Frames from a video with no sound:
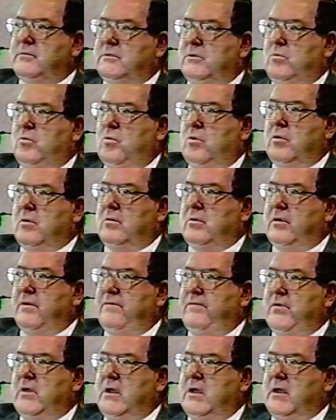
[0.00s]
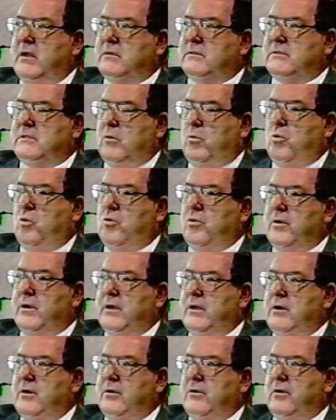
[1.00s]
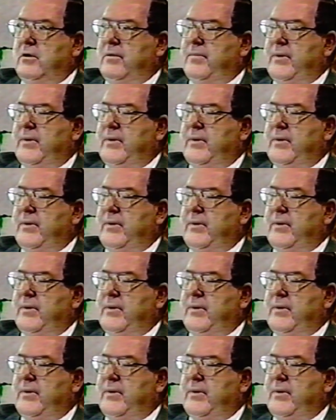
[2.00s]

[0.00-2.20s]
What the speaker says: of world events, the war in Europe